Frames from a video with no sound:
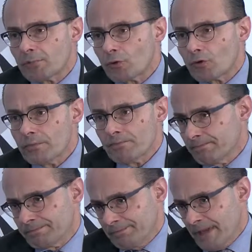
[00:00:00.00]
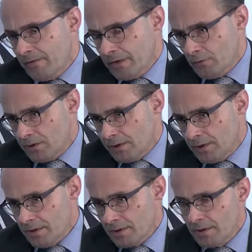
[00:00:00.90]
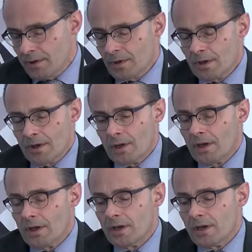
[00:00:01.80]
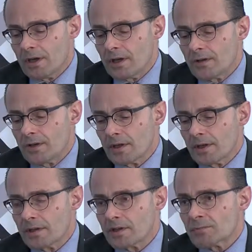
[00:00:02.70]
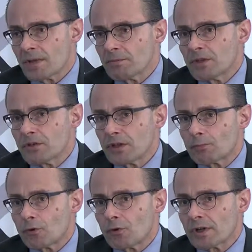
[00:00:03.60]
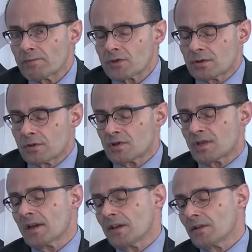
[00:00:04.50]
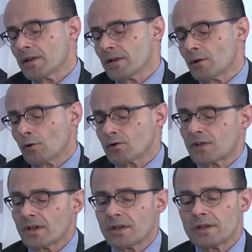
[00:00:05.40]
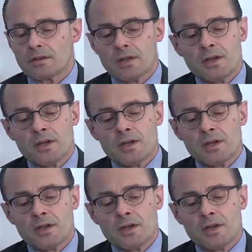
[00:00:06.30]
program, every utility. And smart metering programs starting there or starting at